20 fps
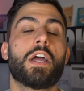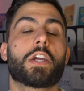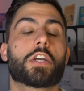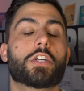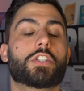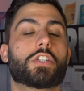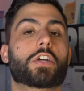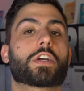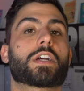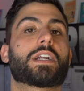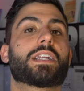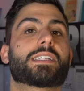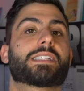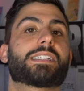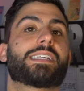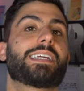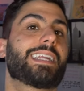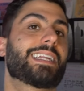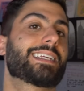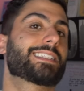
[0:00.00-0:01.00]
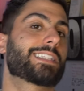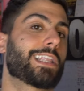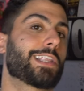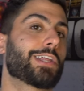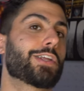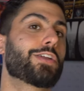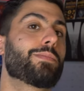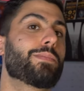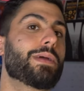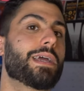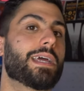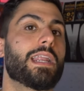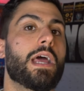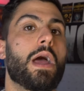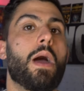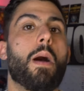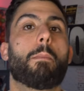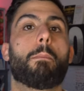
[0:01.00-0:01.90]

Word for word: because you're gonna see it as a little bit